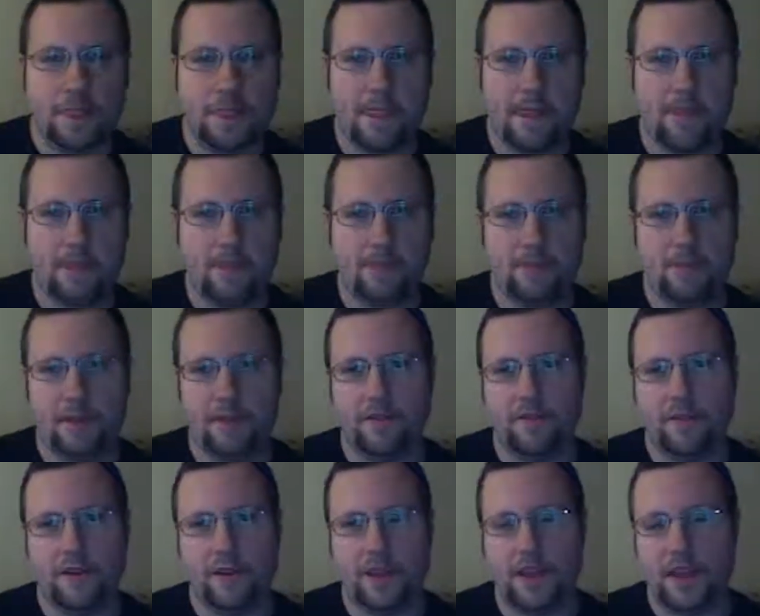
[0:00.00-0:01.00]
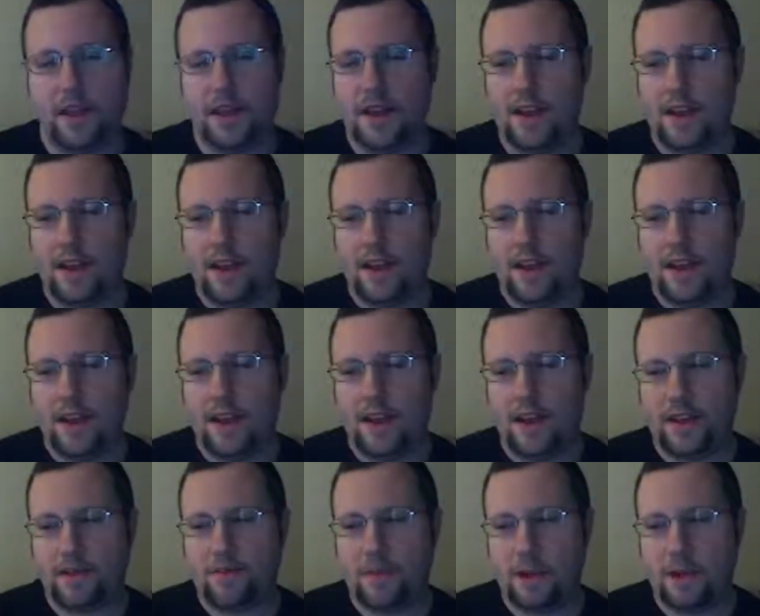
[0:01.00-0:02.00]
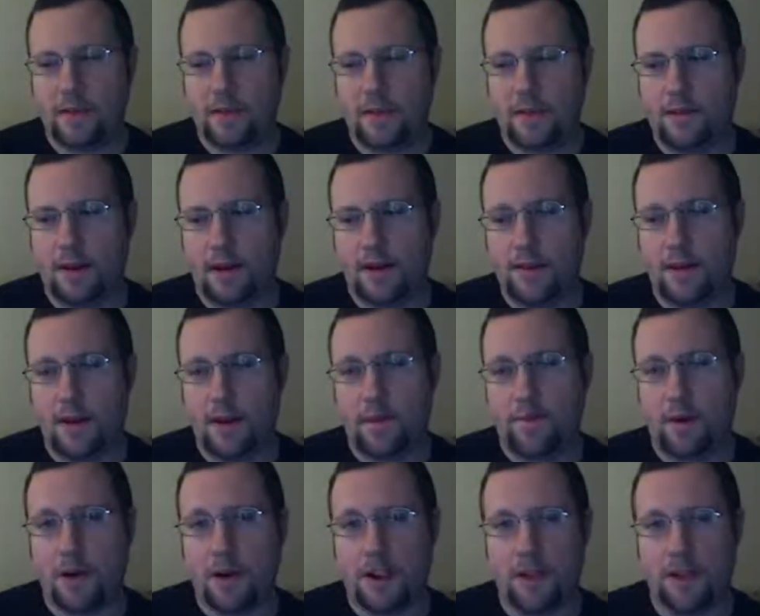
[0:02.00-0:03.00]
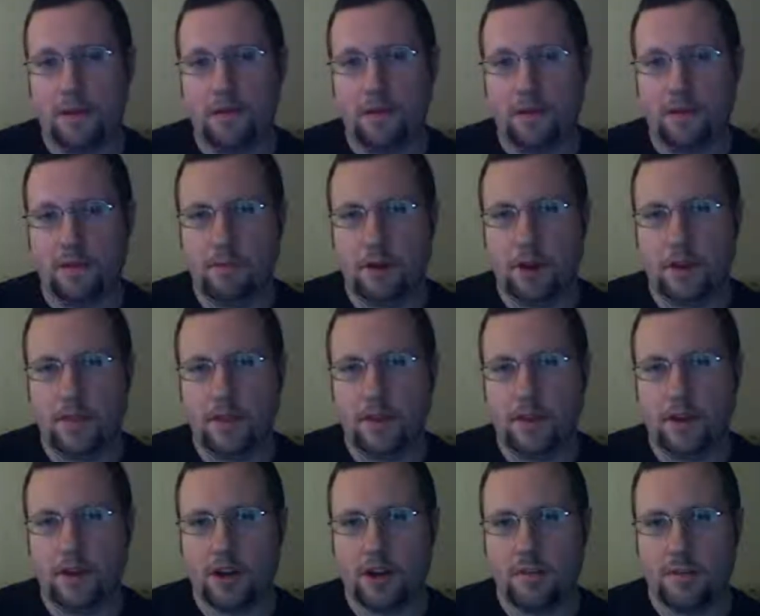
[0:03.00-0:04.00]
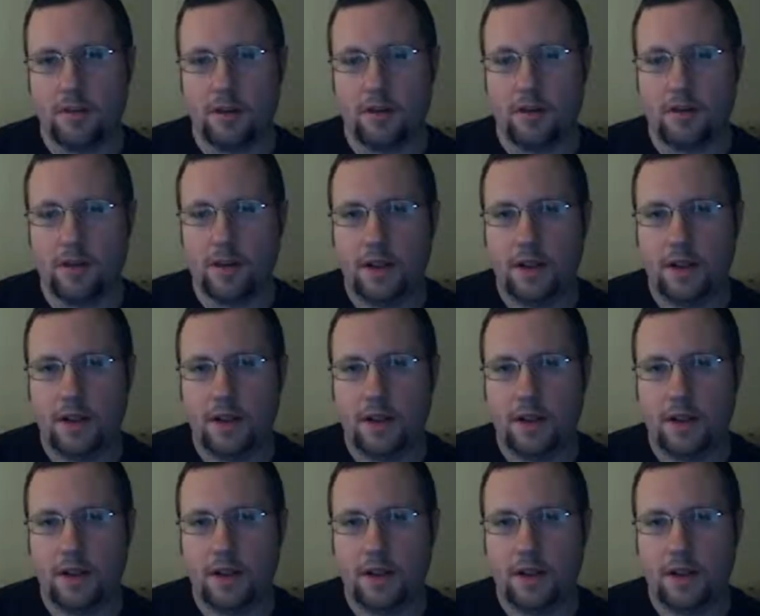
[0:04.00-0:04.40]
It was pretty funny. That that's probably I, thought, I probably like that movie better than Dodgeball.